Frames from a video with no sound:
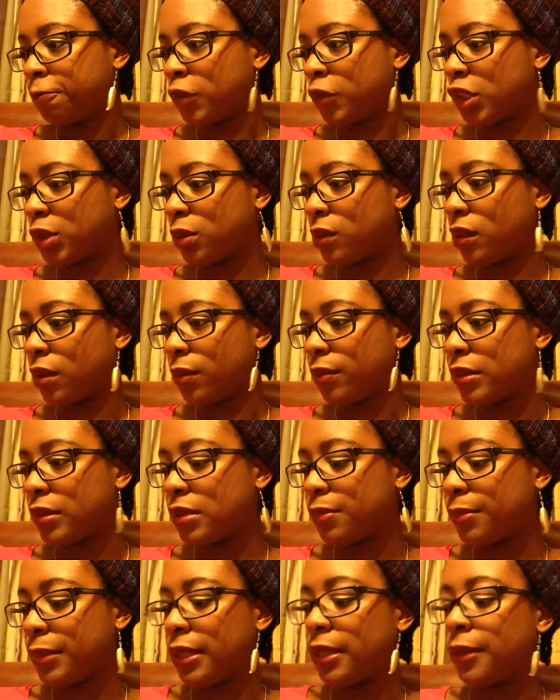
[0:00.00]
What's going on with
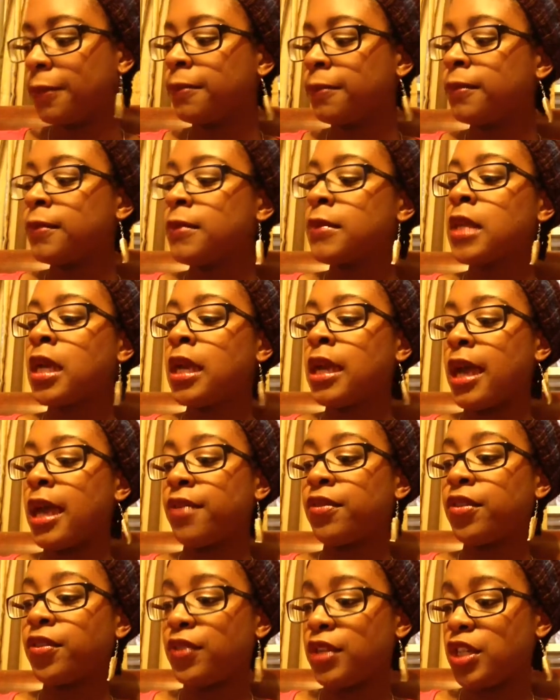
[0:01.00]
spinning? I
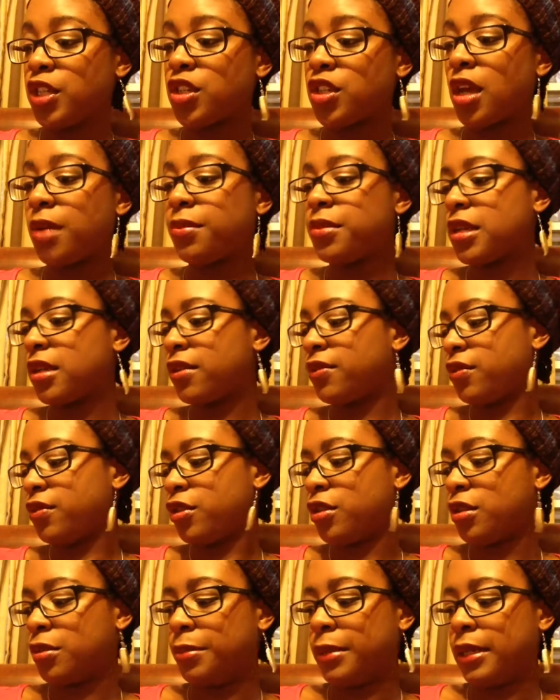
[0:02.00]
have a finished object for
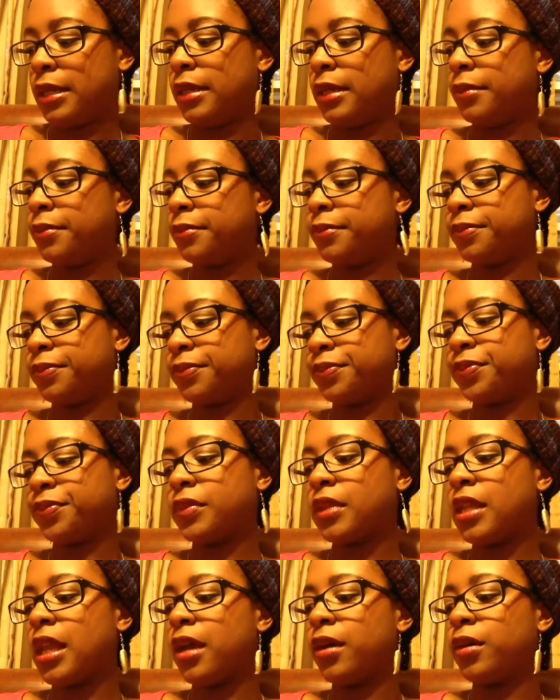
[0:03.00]
spinning.
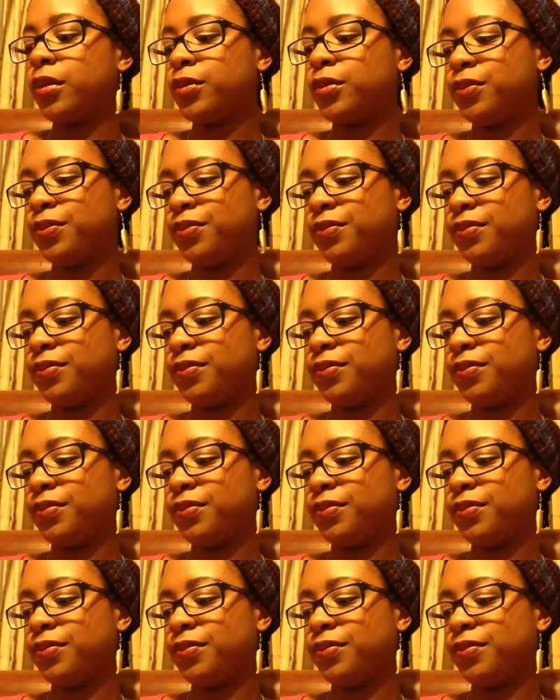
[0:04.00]
Now,